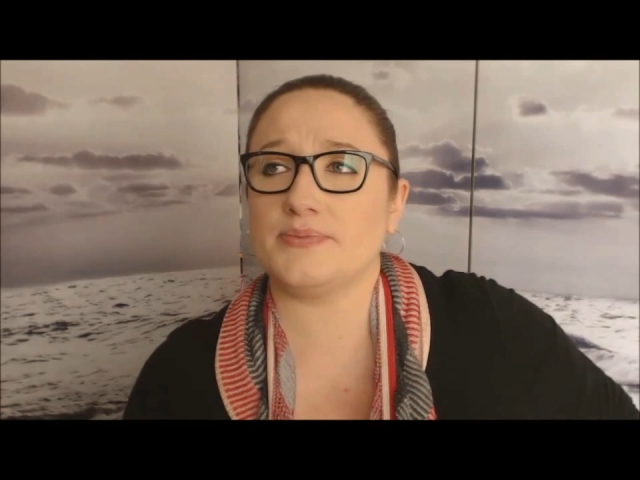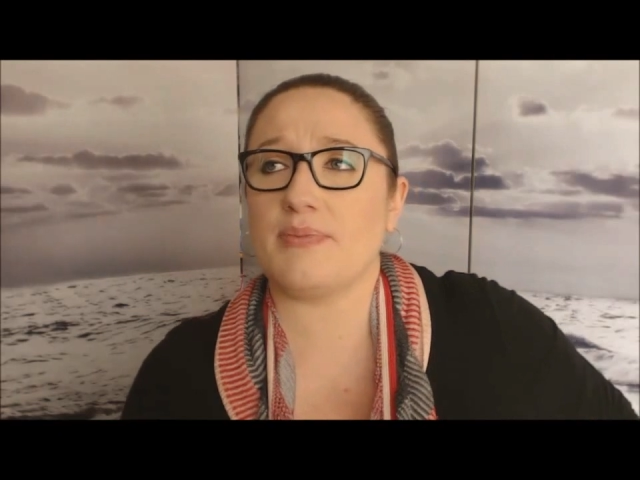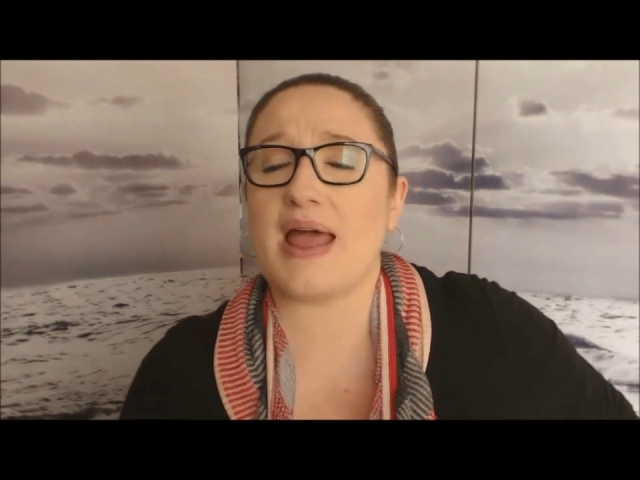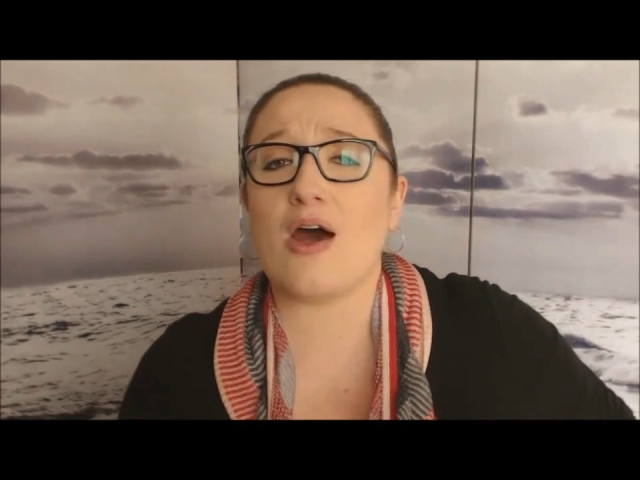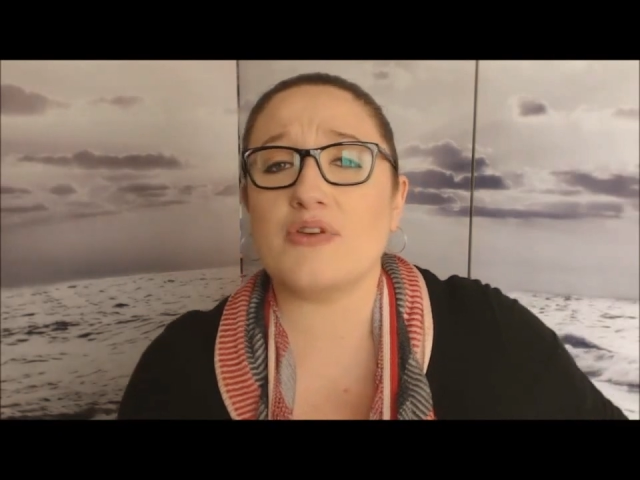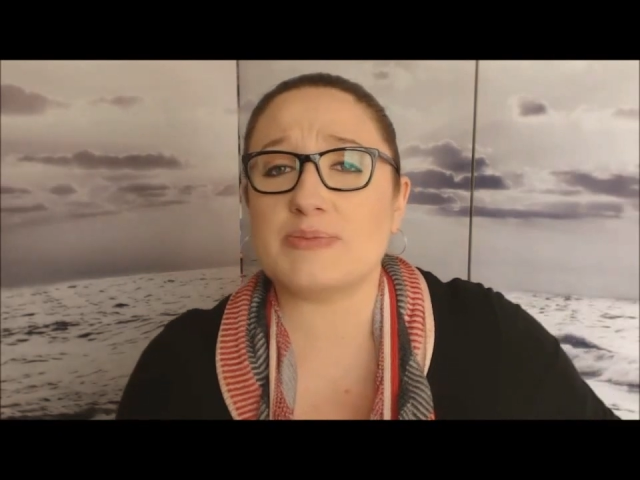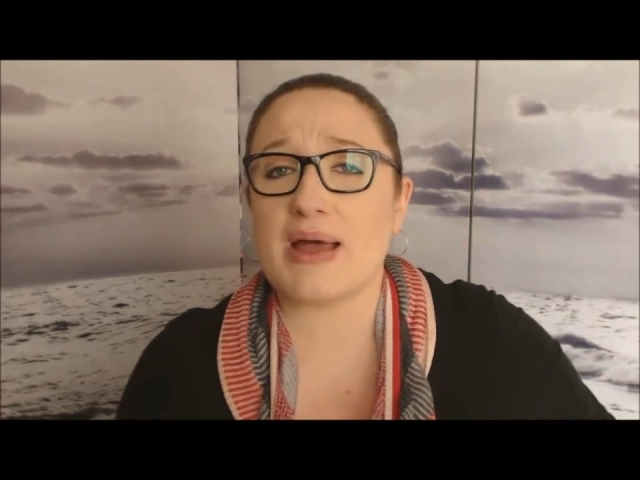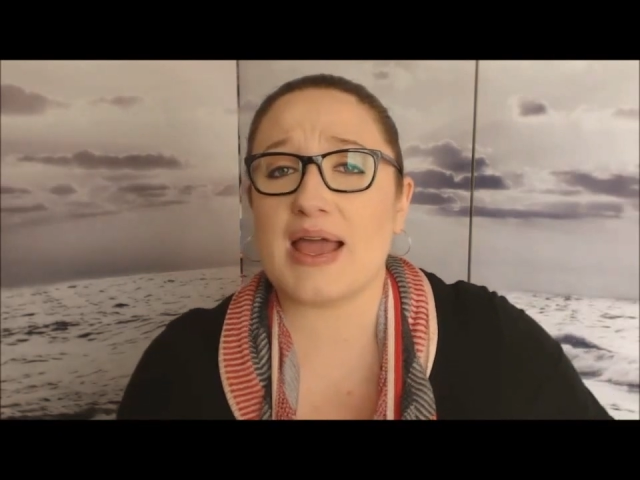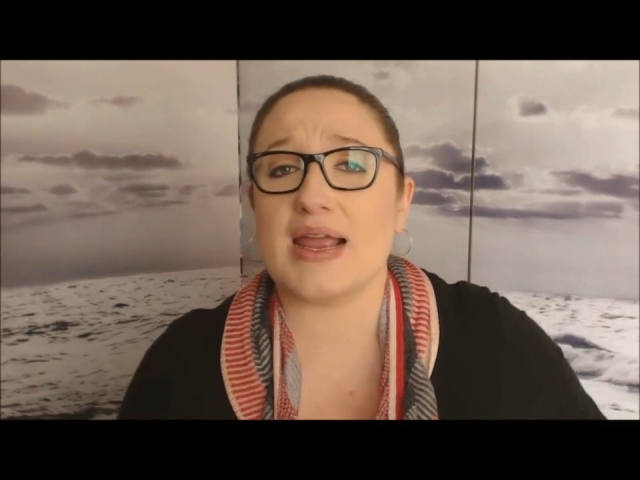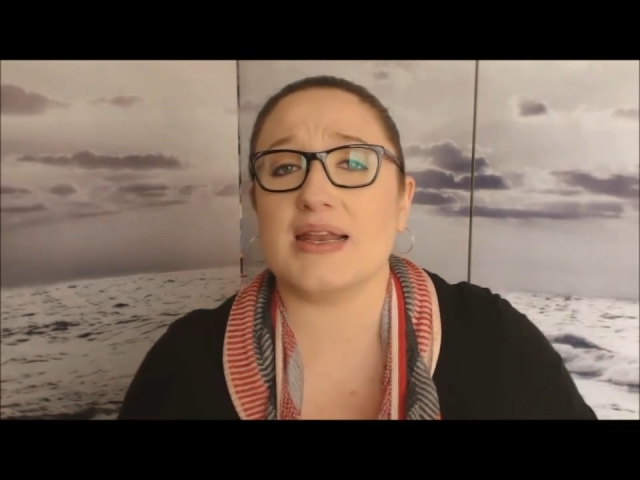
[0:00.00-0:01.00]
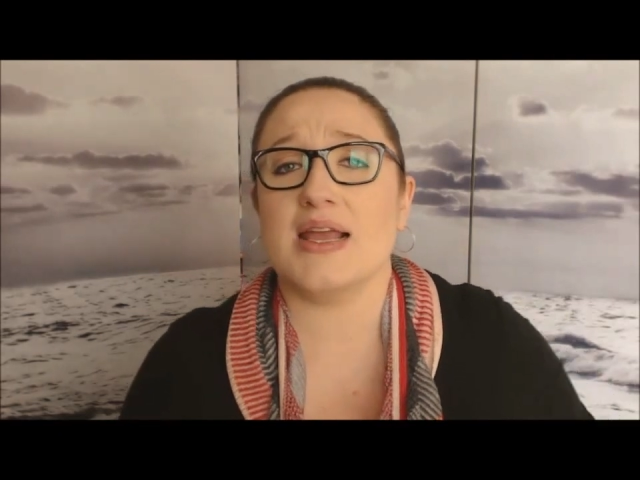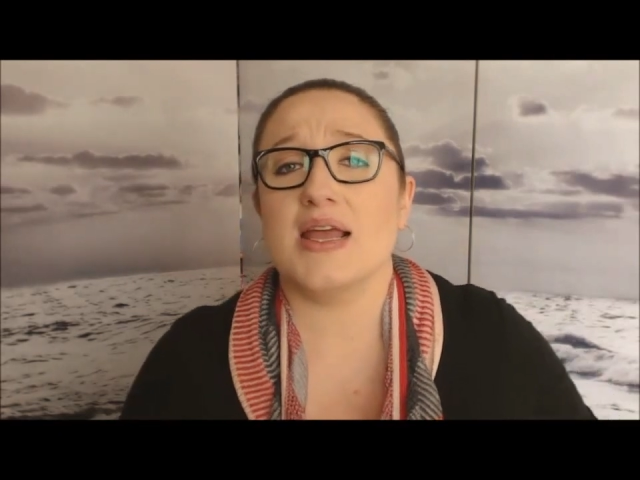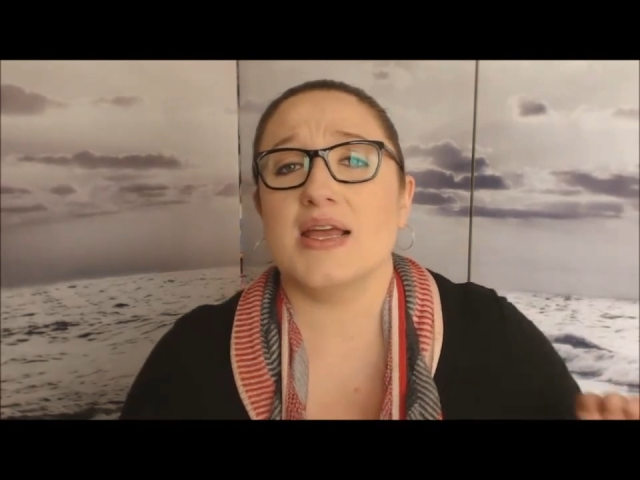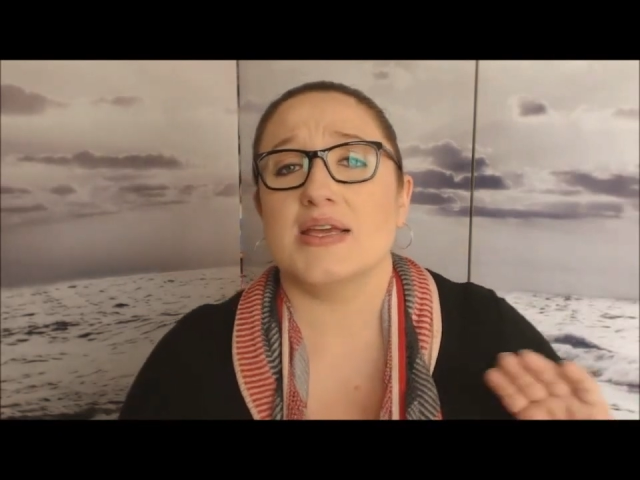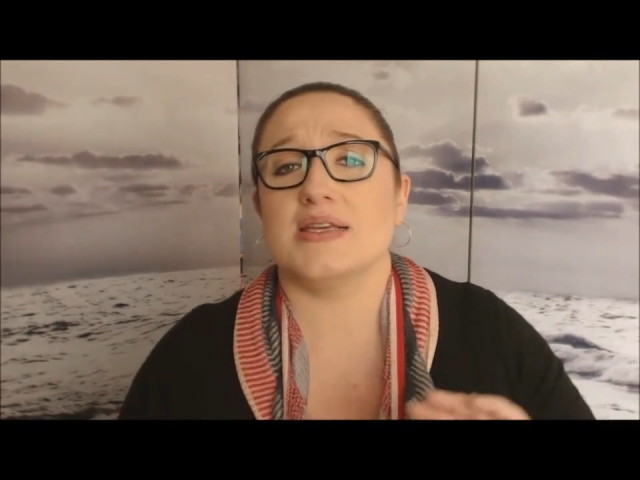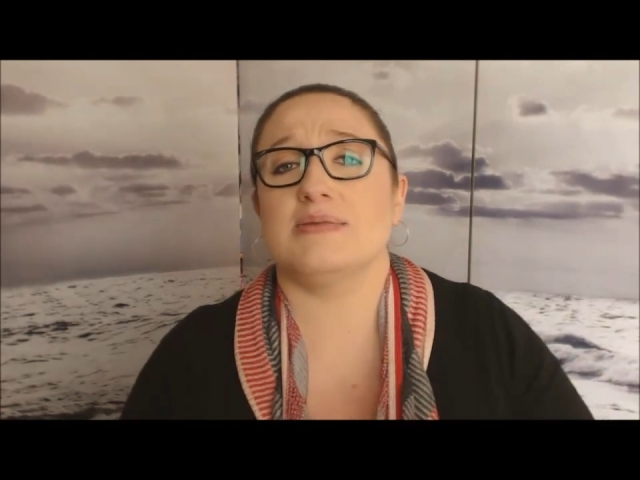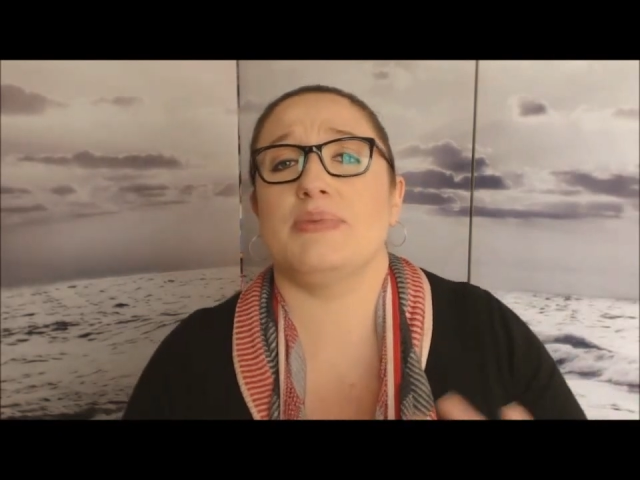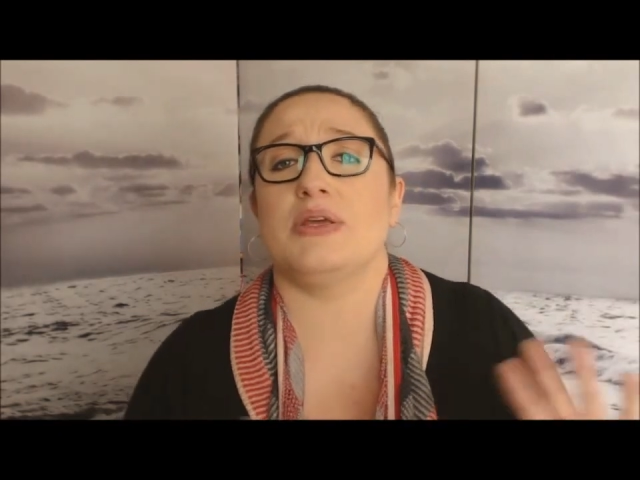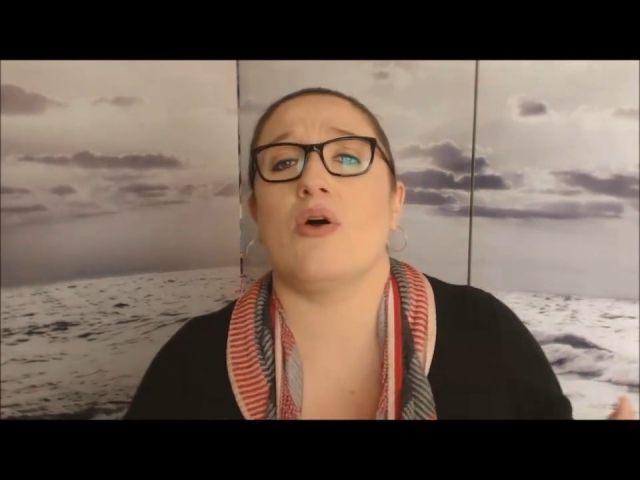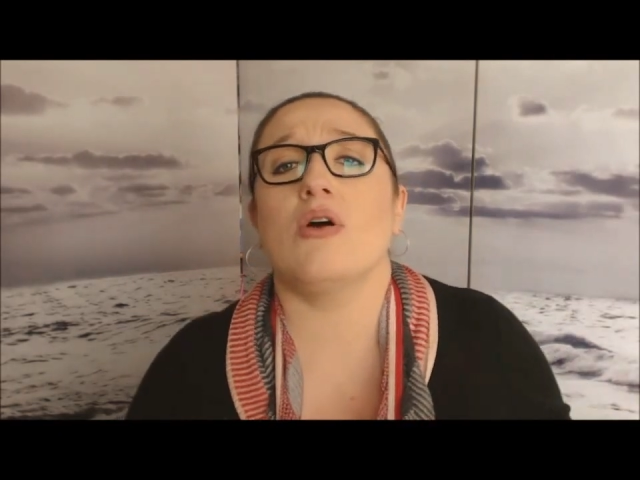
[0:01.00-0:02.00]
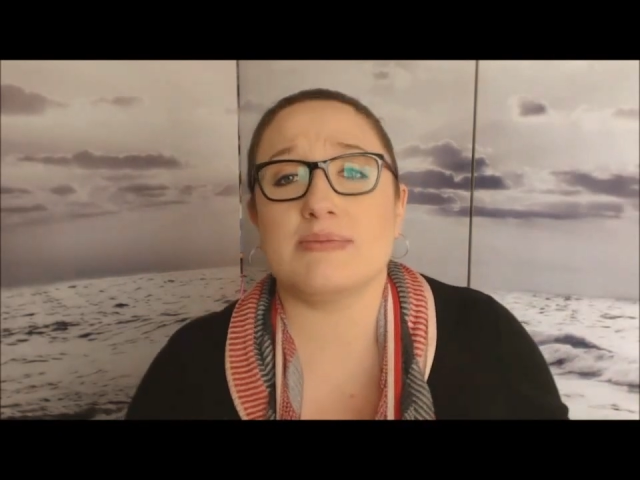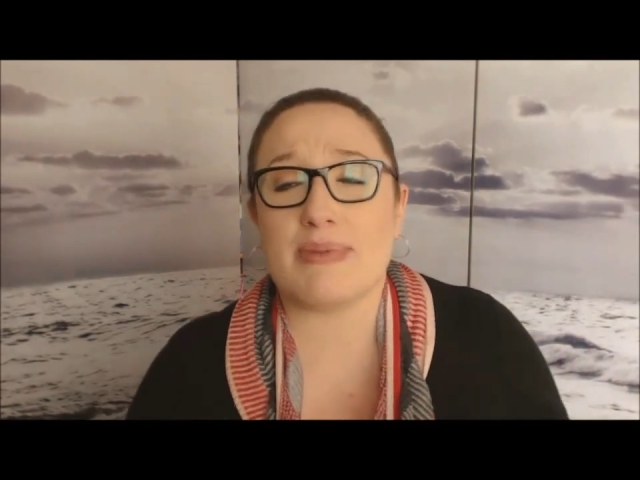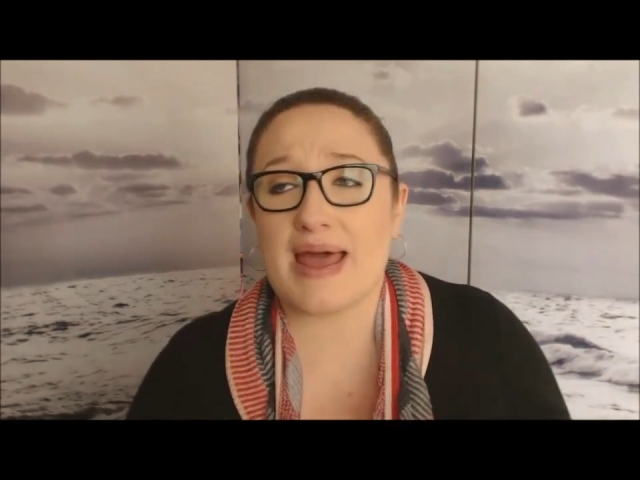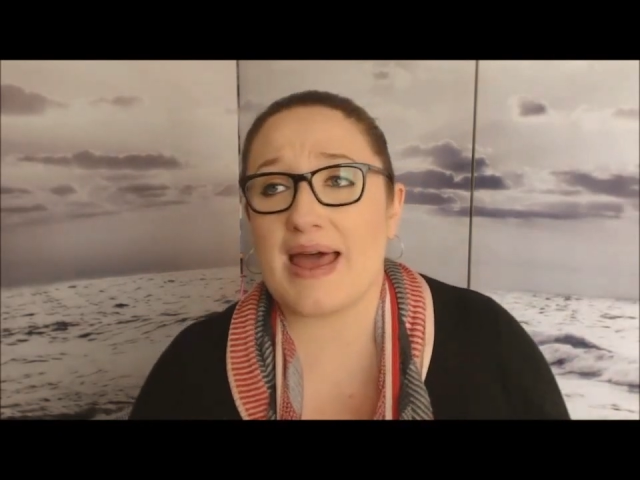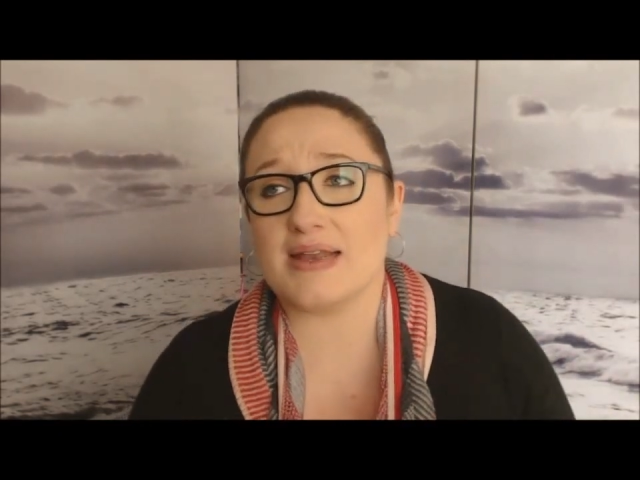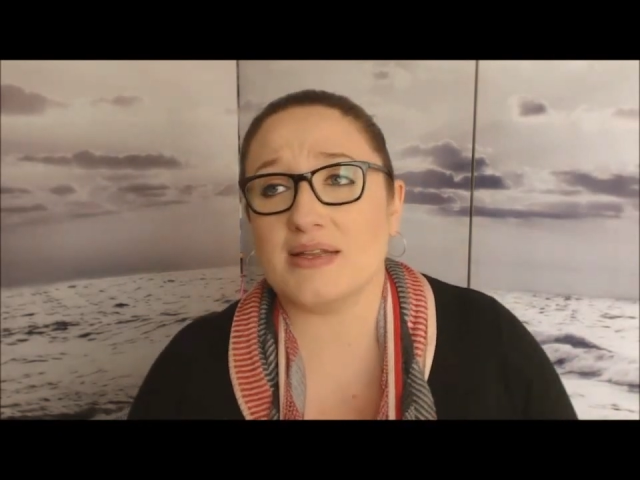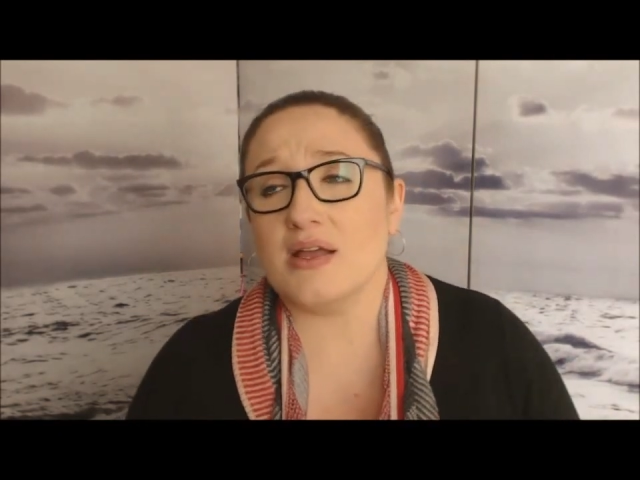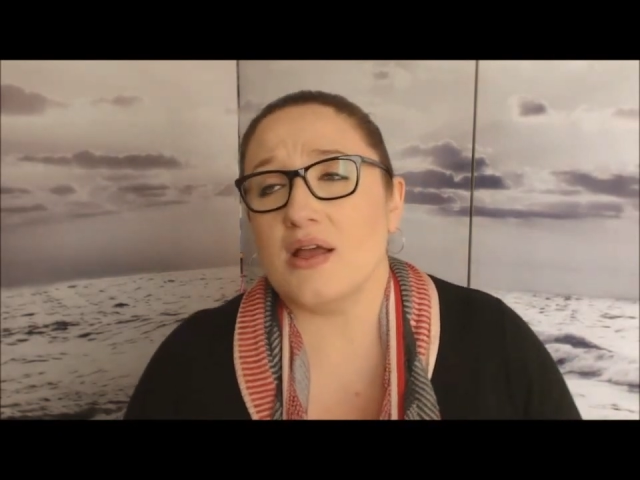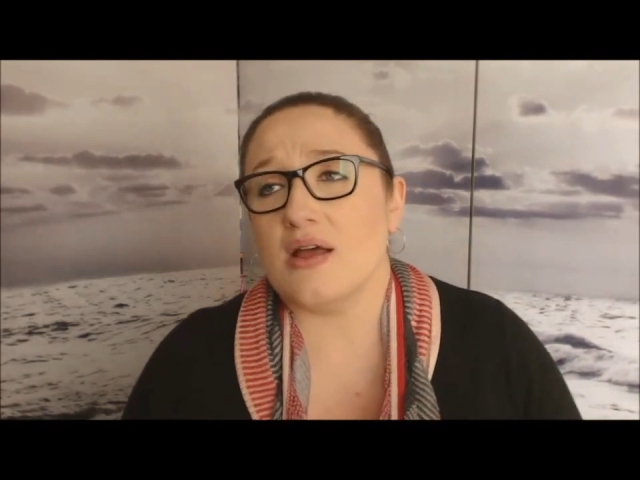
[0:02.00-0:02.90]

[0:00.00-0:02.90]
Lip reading: pelvis pain is beyond bad.